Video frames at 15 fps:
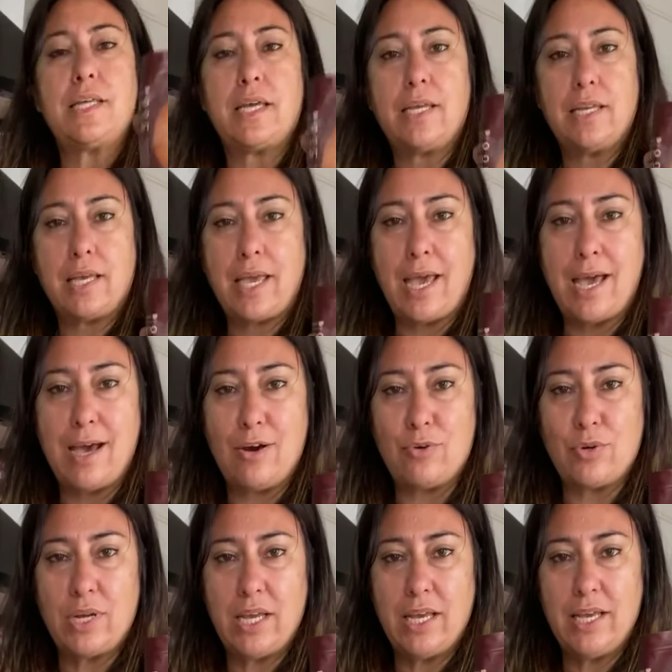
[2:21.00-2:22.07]
into
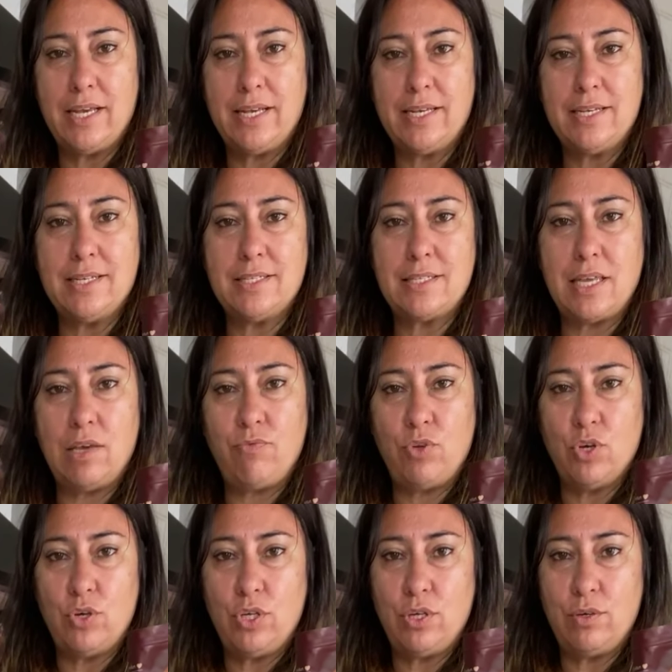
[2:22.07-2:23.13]
account is if
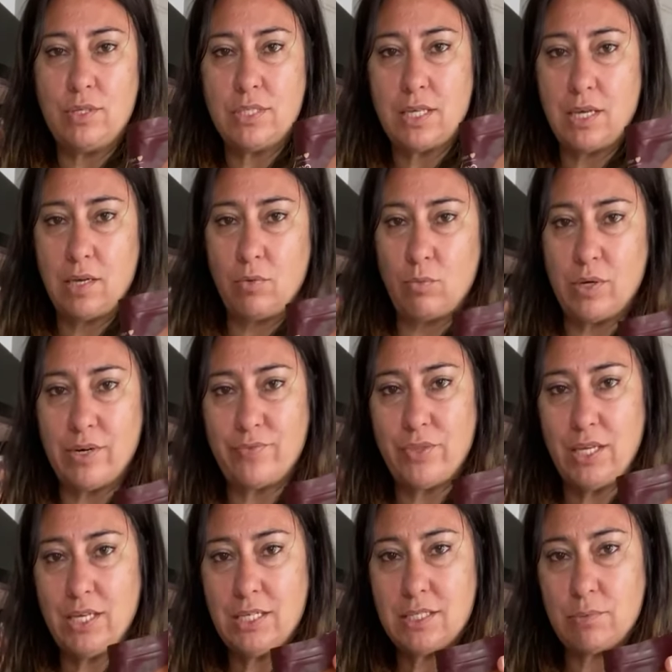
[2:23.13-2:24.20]
you're using one of
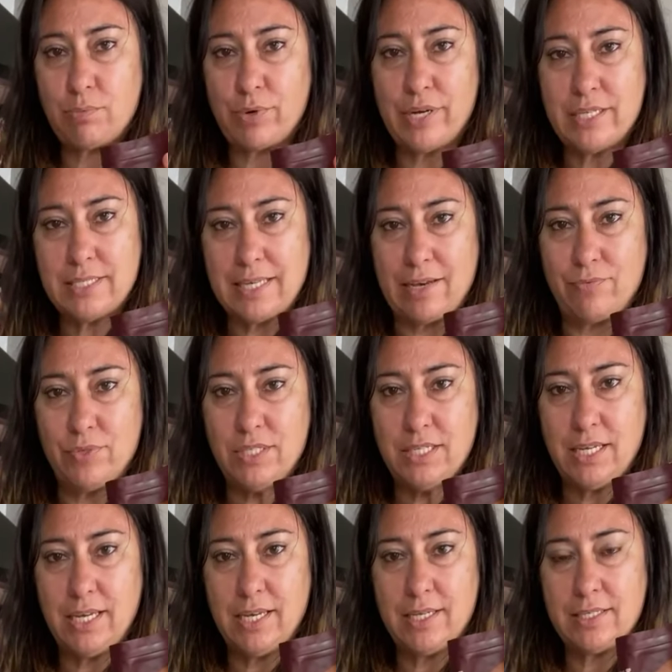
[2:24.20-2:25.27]
these pressed
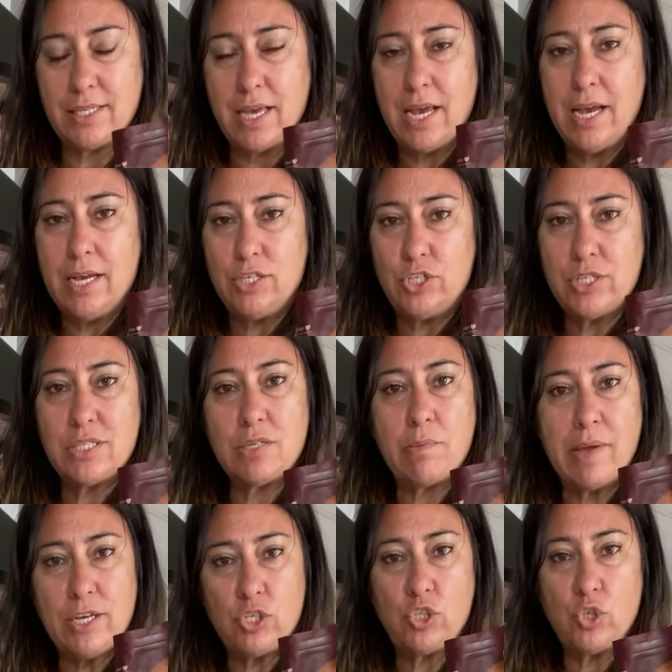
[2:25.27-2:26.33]
cafetières, just to
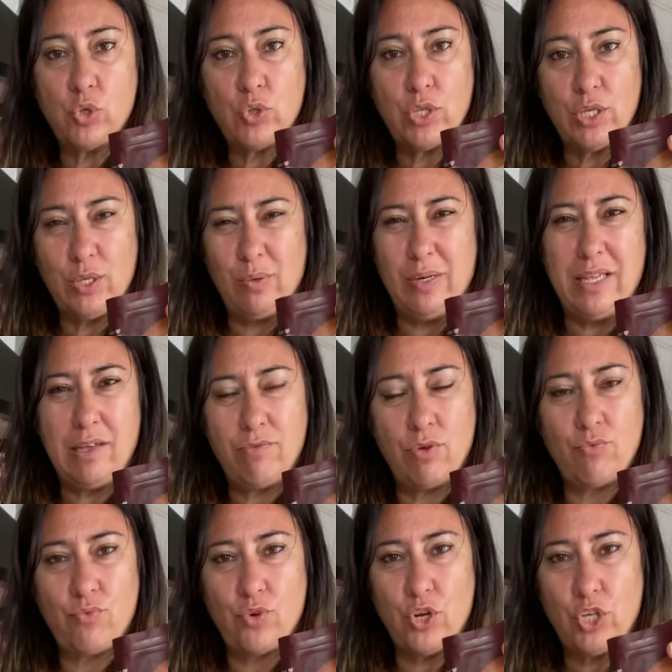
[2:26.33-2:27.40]
make sure that you leave it
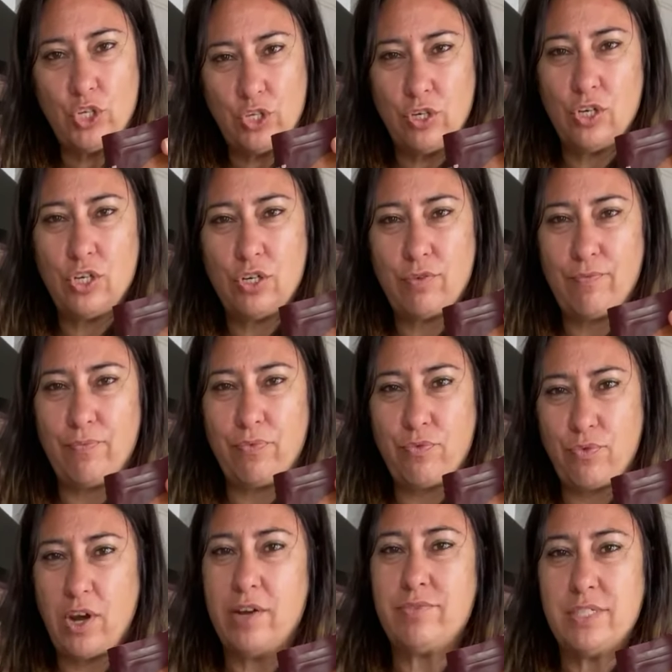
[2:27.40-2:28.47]
for a good
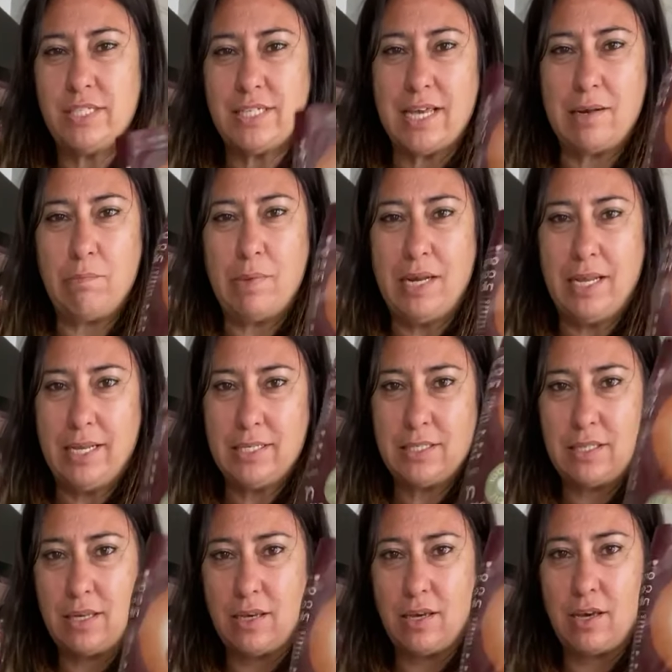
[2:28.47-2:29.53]
5 to 10 minutes.
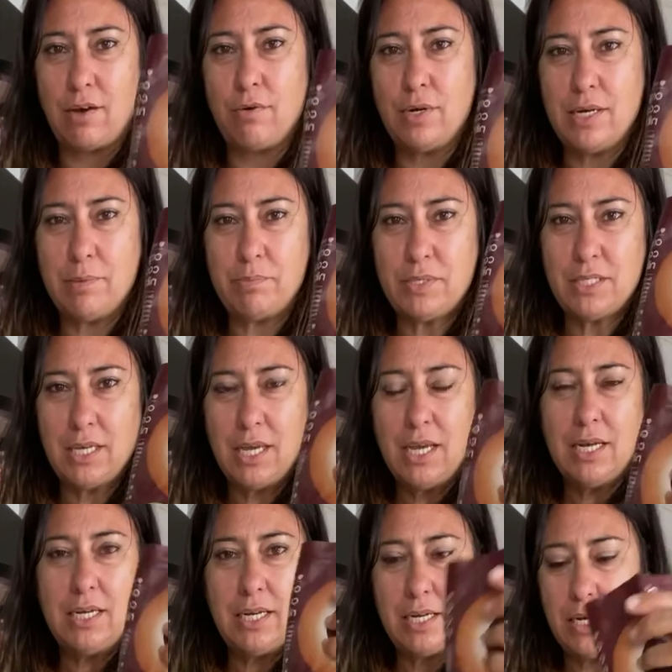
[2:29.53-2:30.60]
The cacao nibs
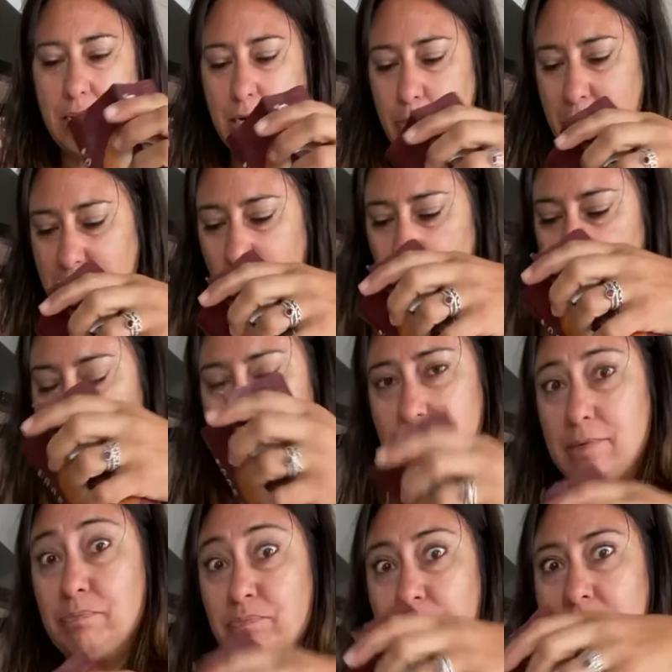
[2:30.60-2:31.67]
need a little bit
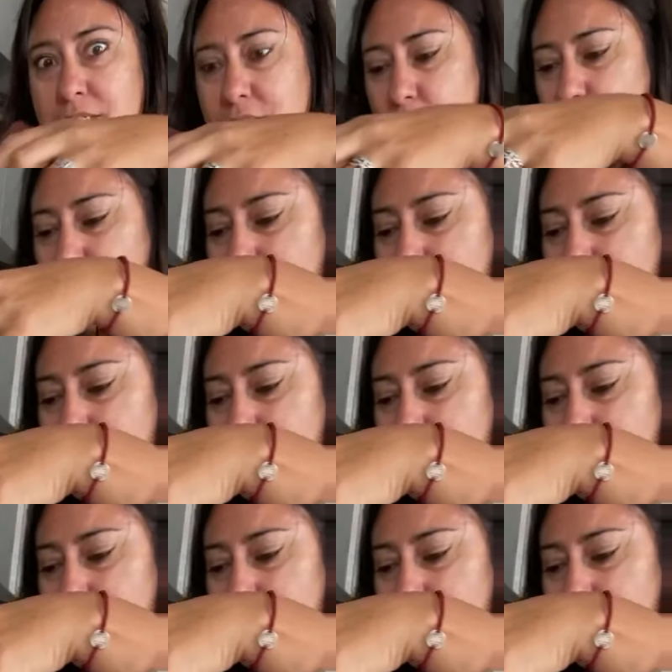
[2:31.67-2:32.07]
longer. So we're